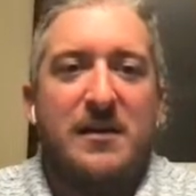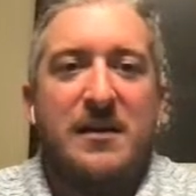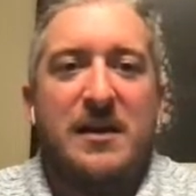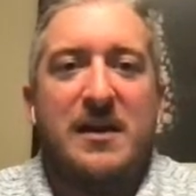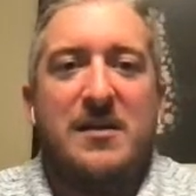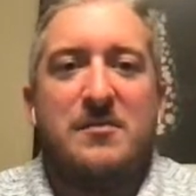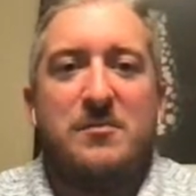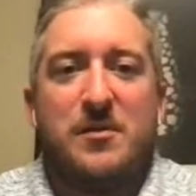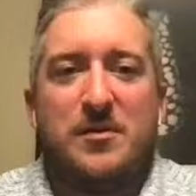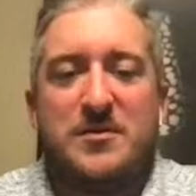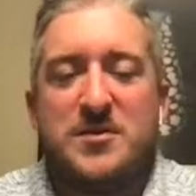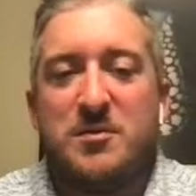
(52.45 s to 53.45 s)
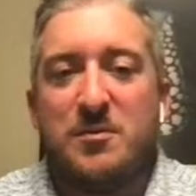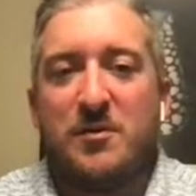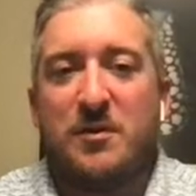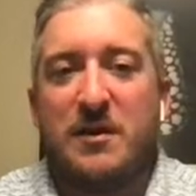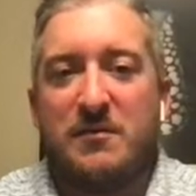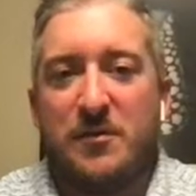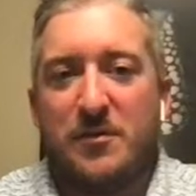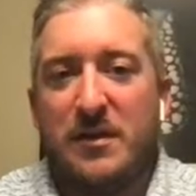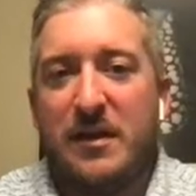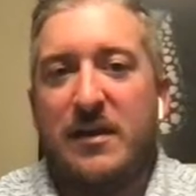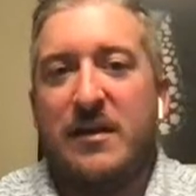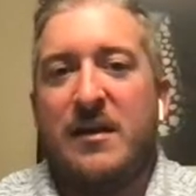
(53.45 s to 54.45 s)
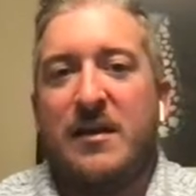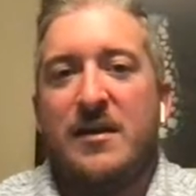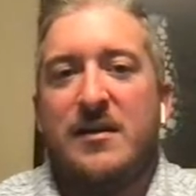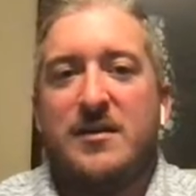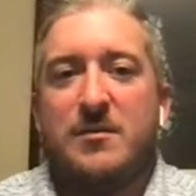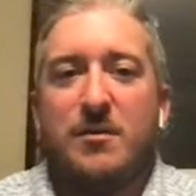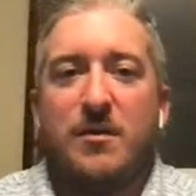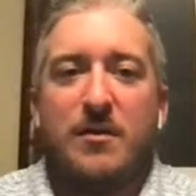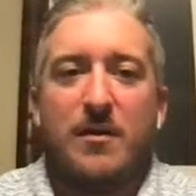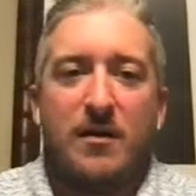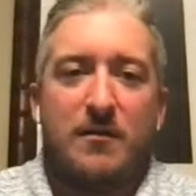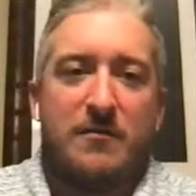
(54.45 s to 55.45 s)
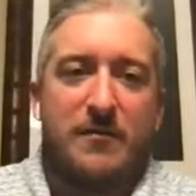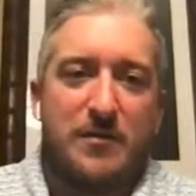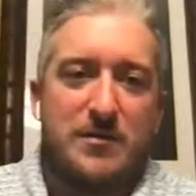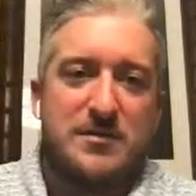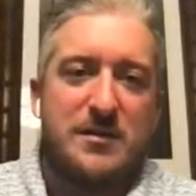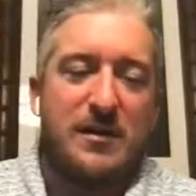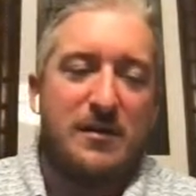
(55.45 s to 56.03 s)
and we're super grateful that you are our first,